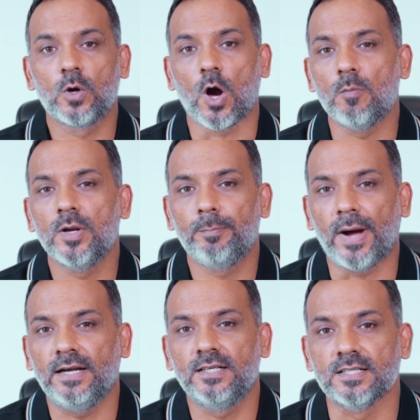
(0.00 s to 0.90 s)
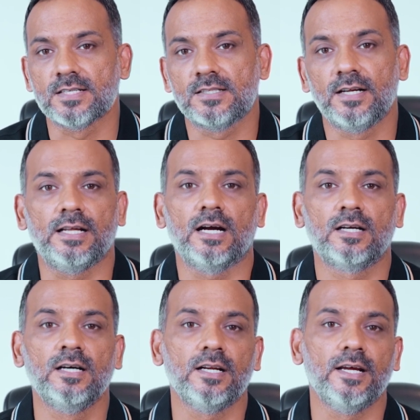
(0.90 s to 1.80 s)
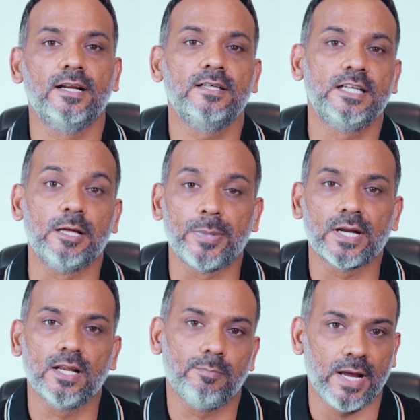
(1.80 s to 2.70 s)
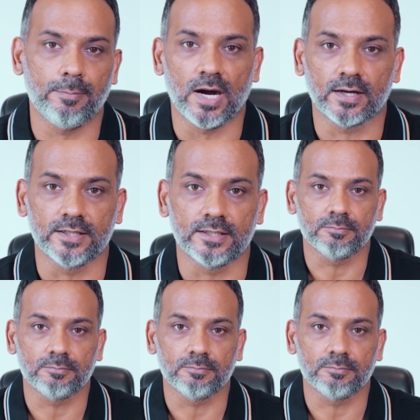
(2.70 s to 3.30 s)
common patterns that occur in a typical bear market.